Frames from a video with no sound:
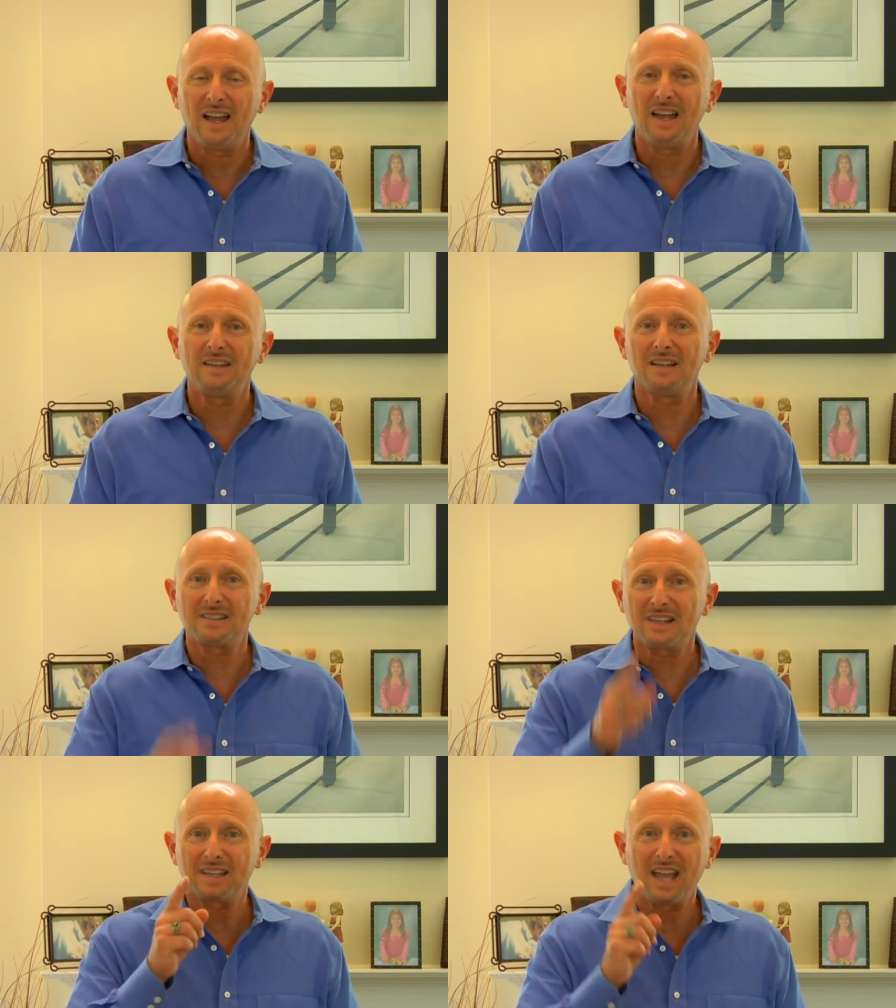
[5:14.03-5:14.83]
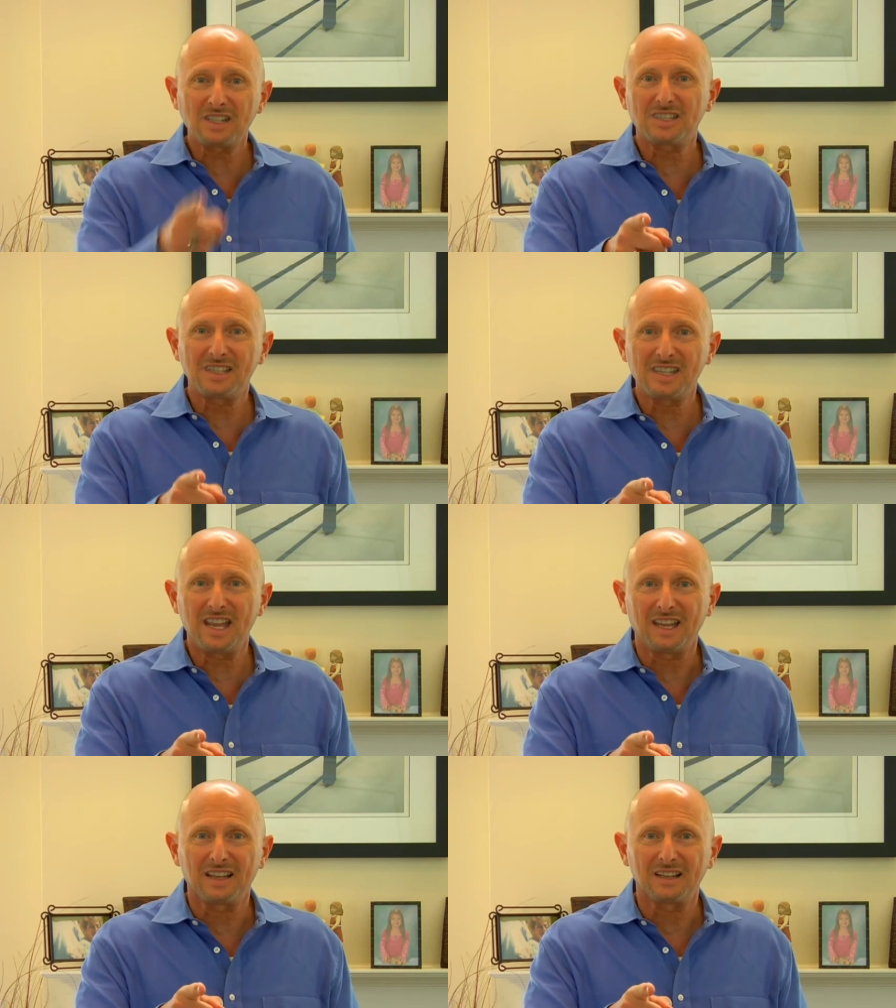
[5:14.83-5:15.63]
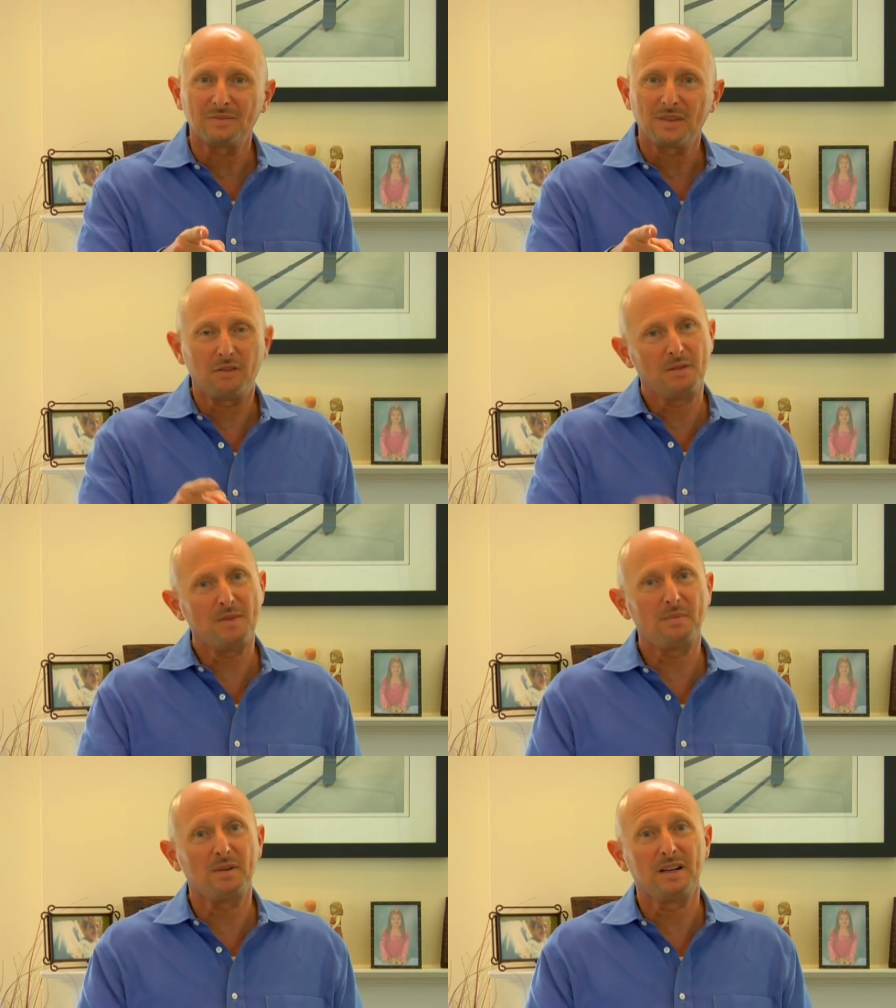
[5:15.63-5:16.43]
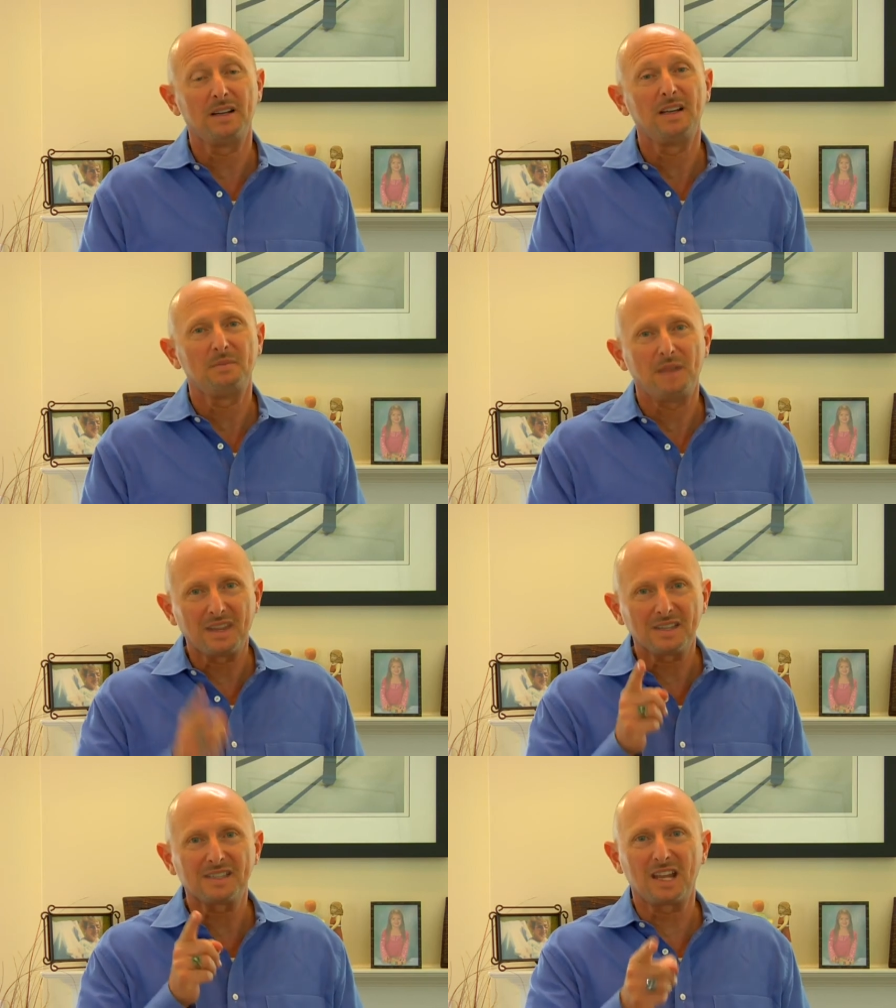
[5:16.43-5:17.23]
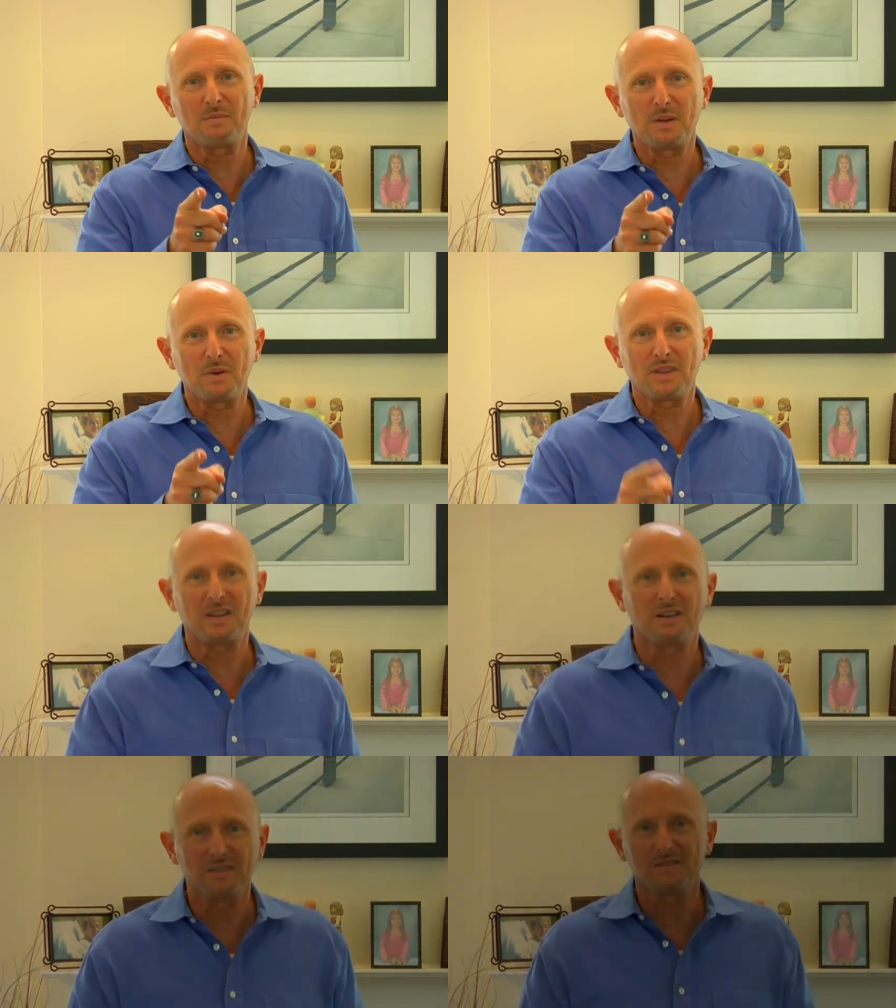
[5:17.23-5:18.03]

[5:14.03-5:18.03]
And listen, catch the zing. And remember, may the zing be with you.